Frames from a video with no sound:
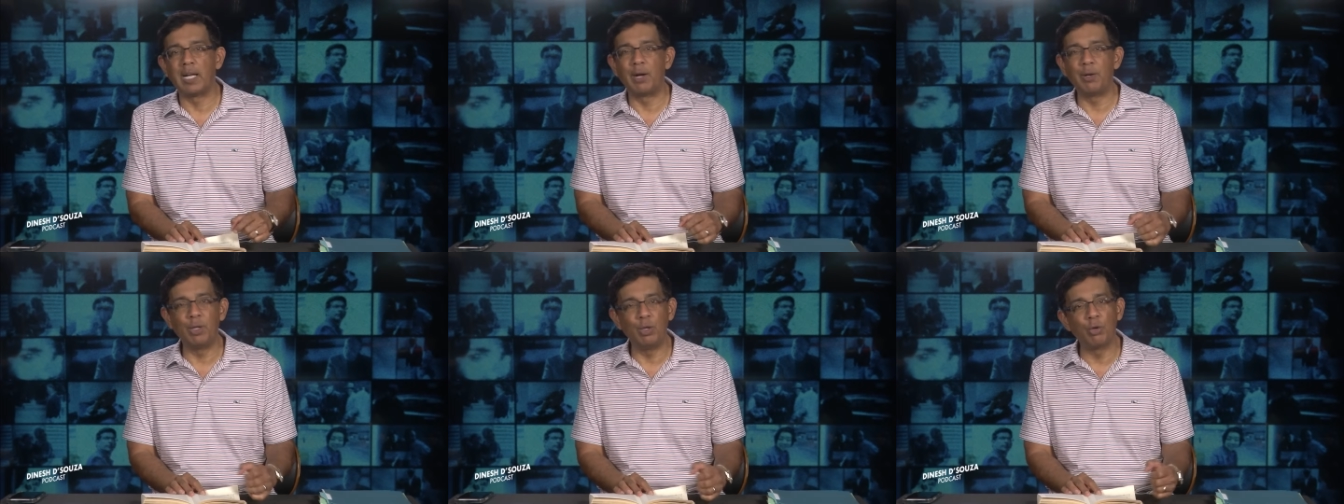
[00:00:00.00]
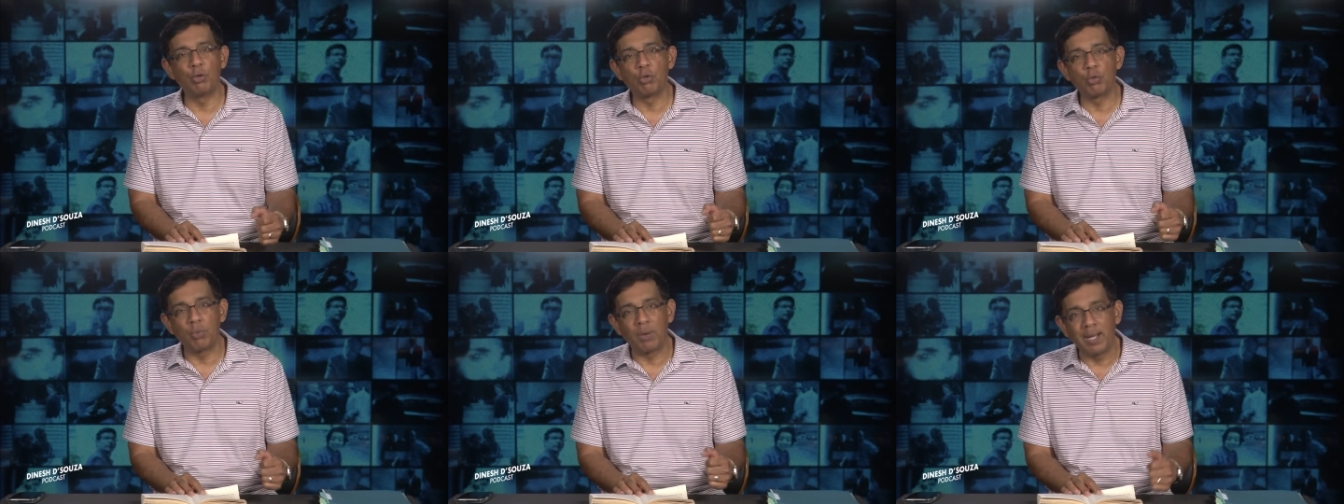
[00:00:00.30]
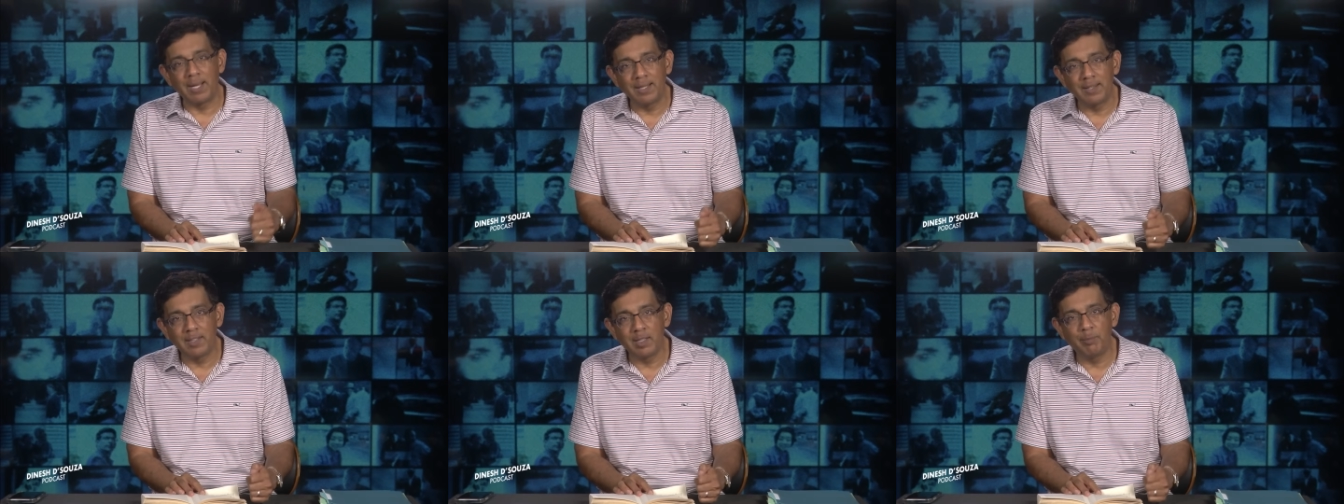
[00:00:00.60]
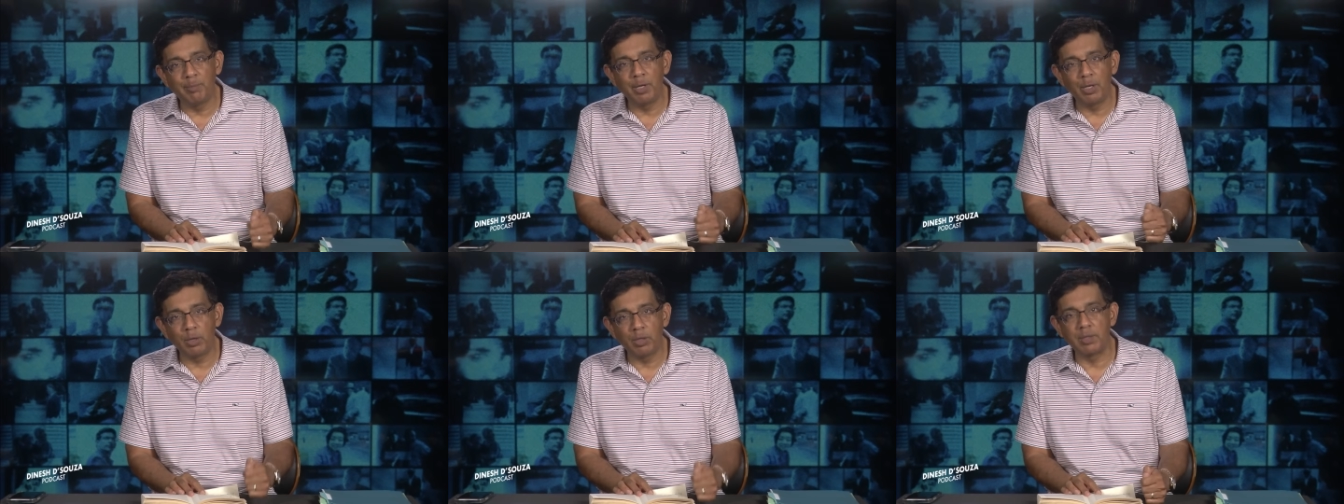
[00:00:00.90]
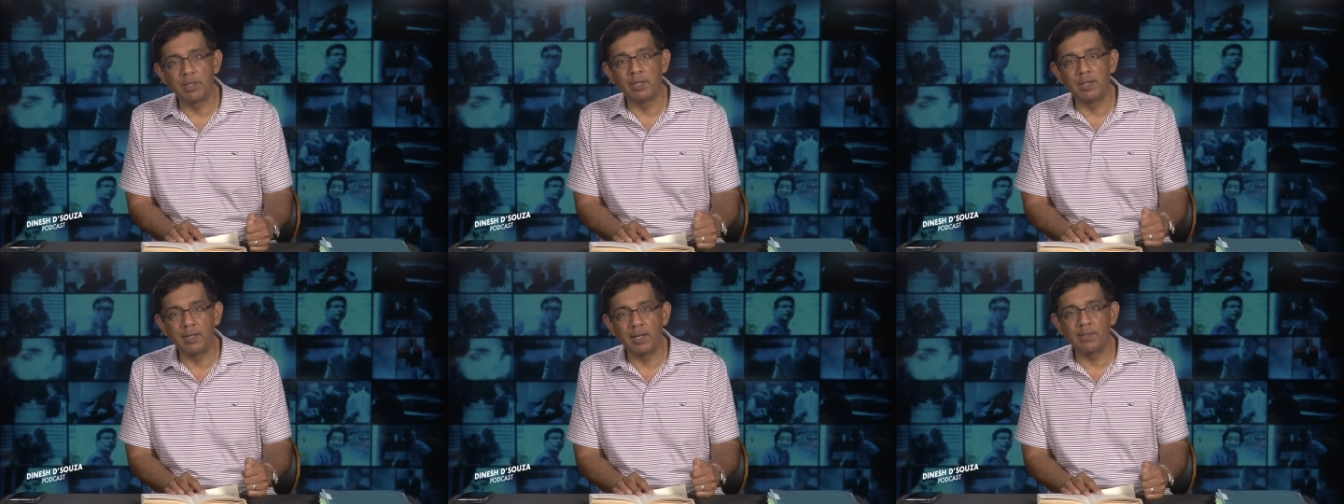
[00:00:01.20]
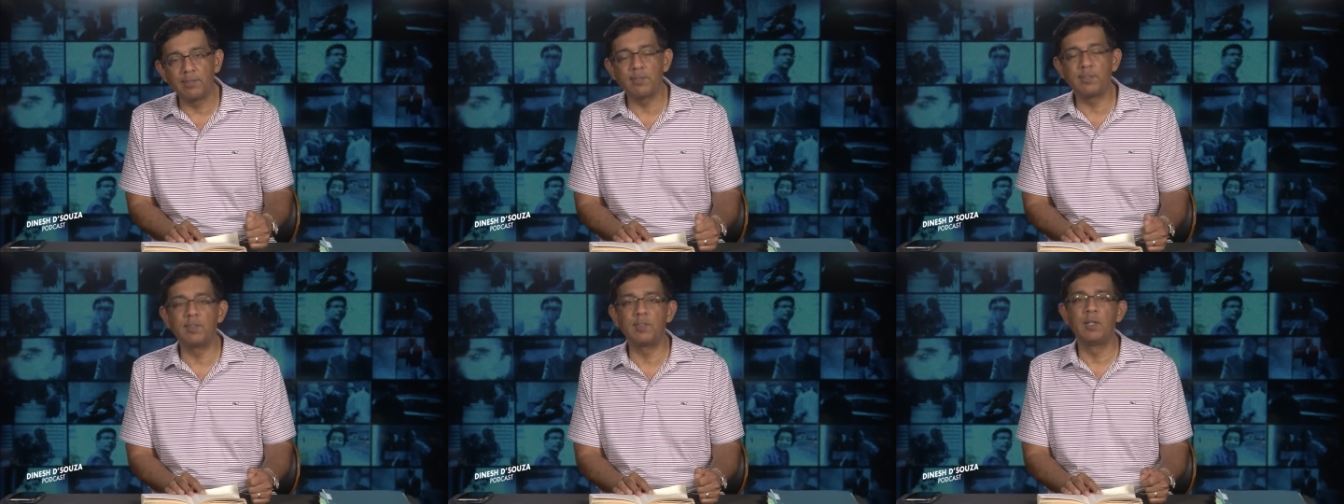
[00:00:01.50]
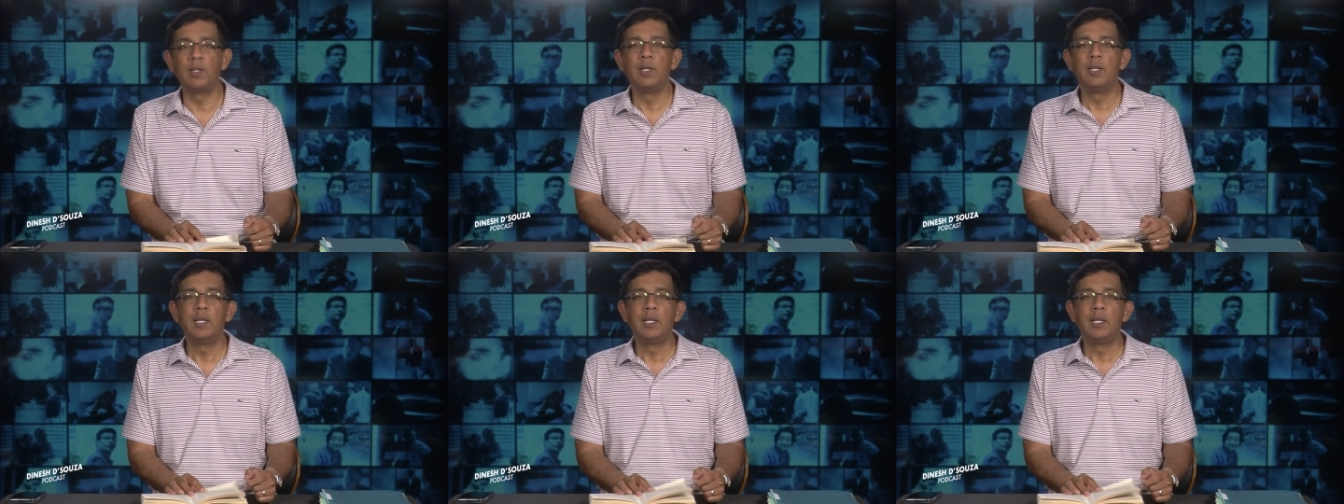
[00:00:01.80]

how do you grind them into the dust?